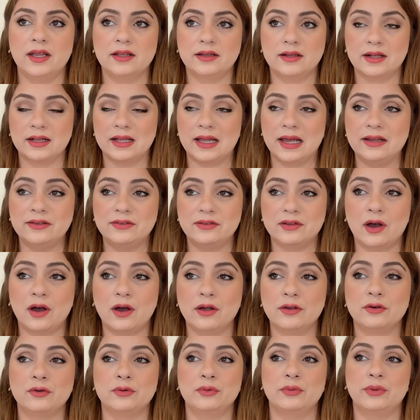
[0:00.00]
it glides
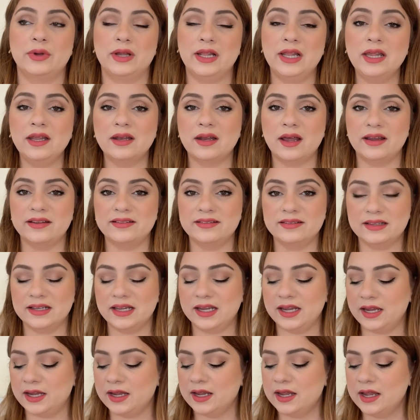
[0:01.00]
on really nicely.